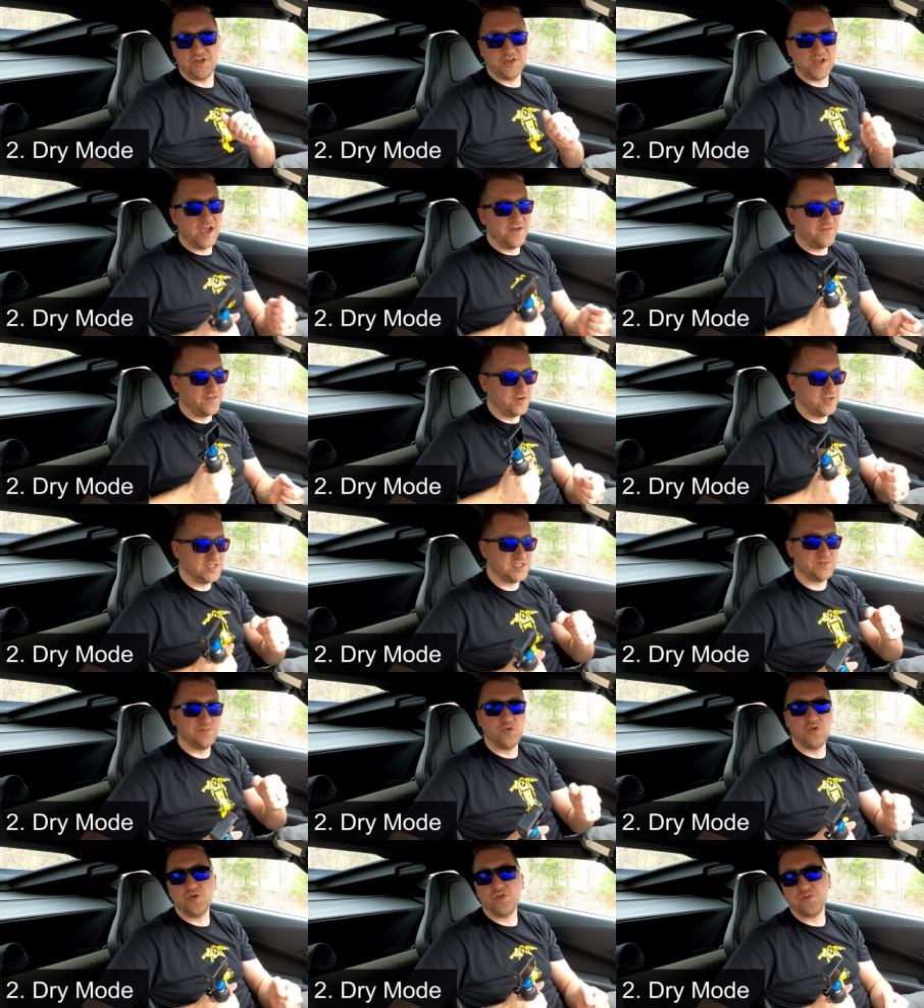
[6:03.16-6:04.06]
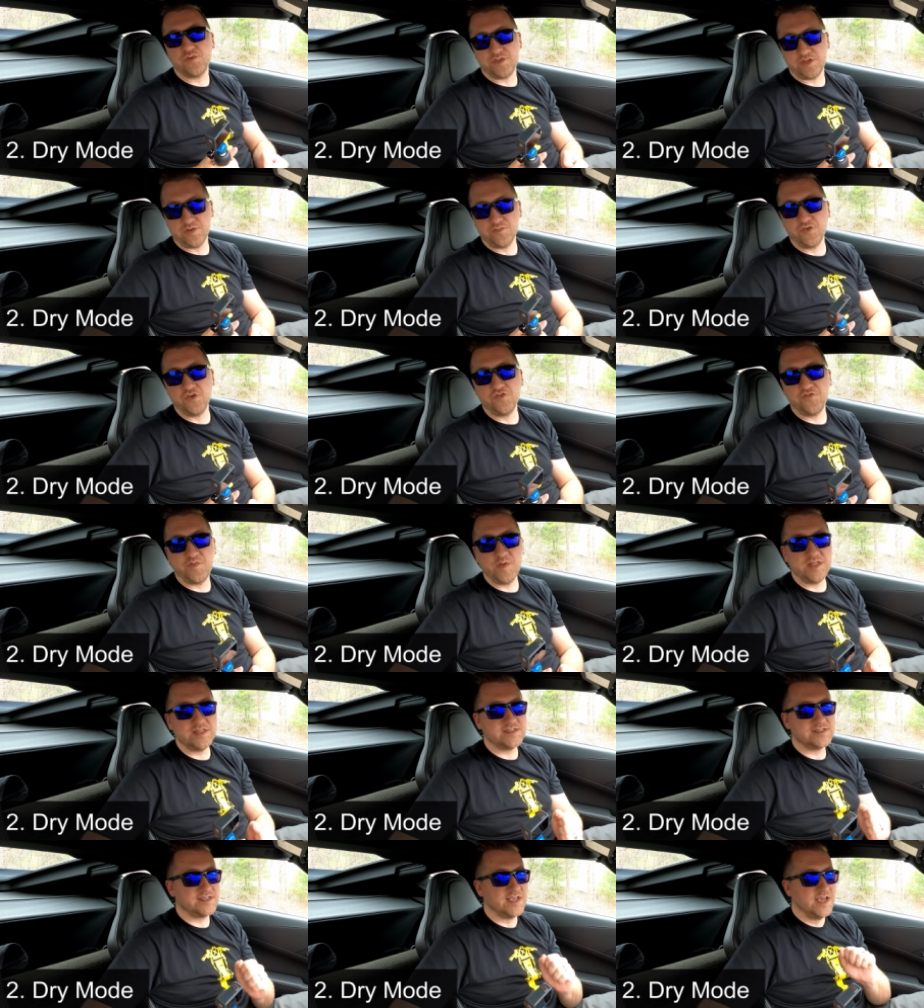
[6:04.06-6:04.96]
and you're not very smooth with your
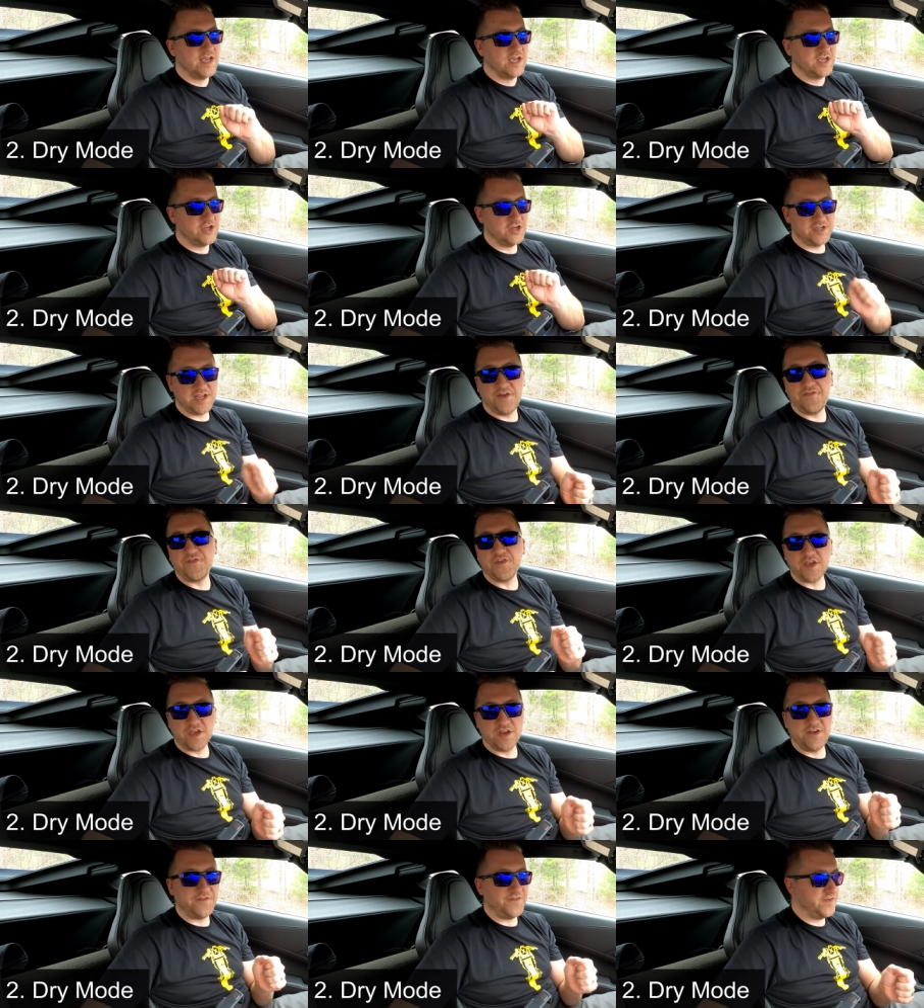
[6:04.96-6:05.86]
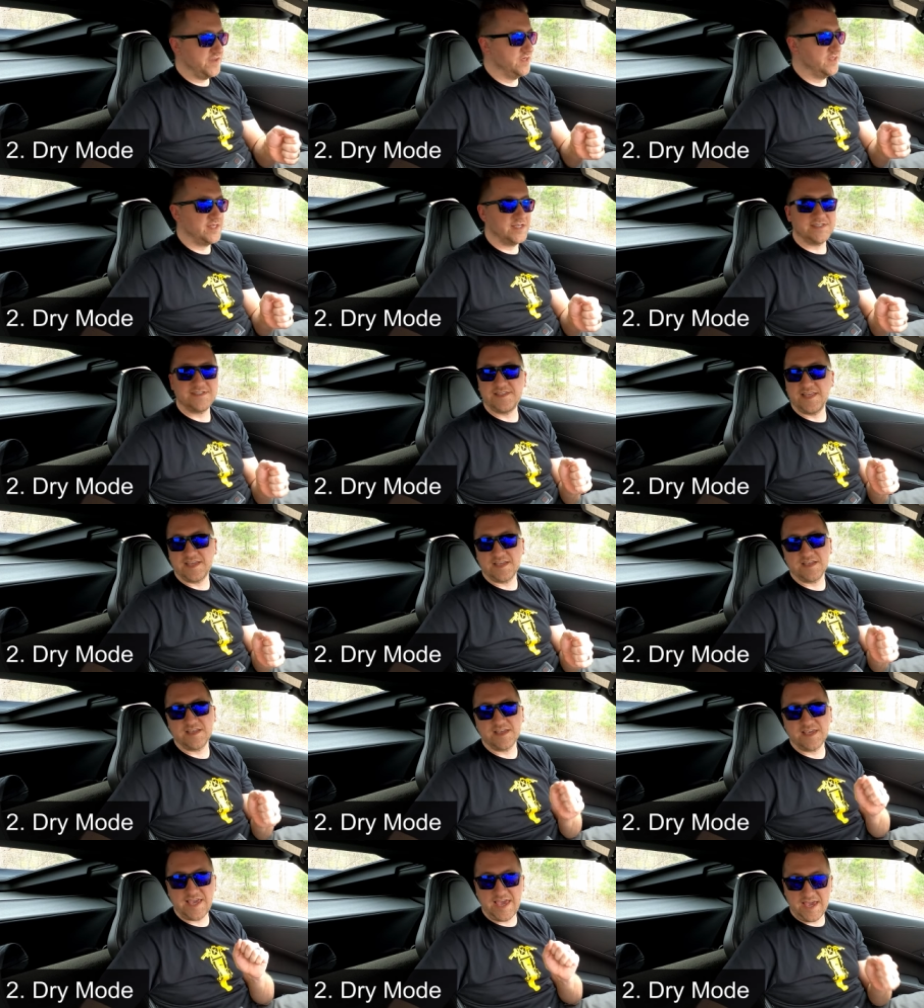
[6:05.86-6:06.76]
movements, you're definitely going to feel this
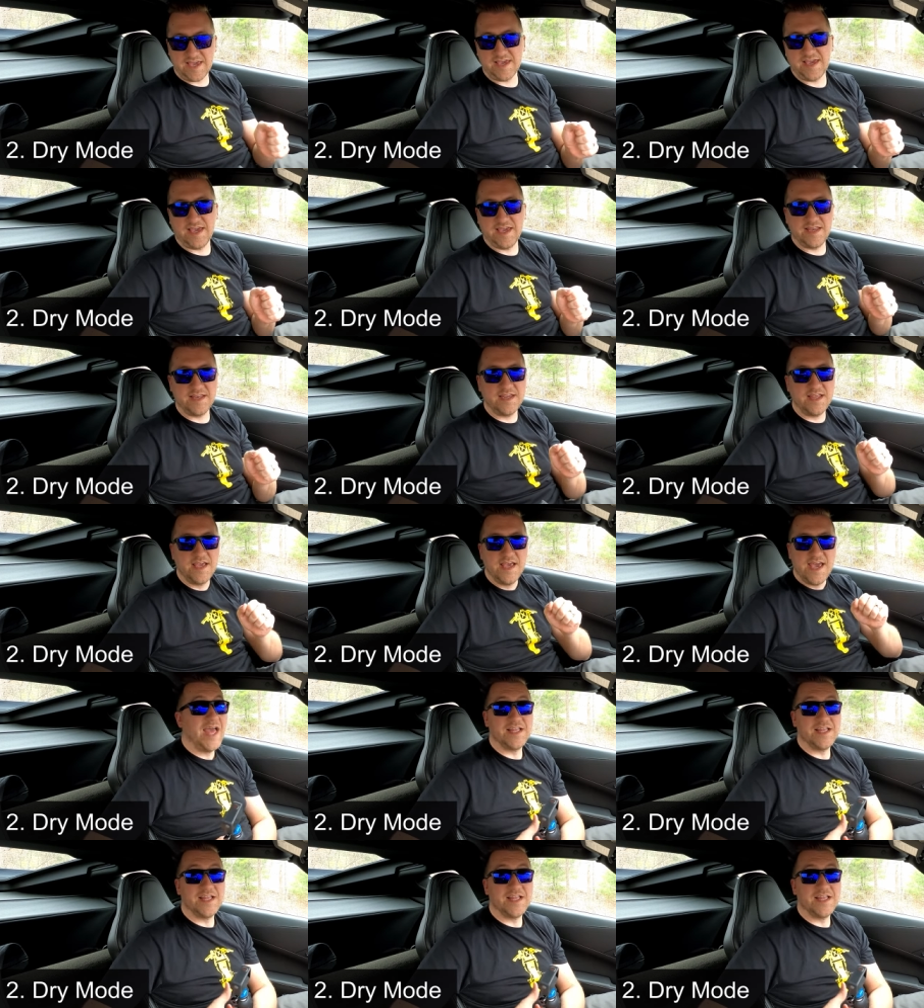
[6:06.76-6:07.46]
thing kick in.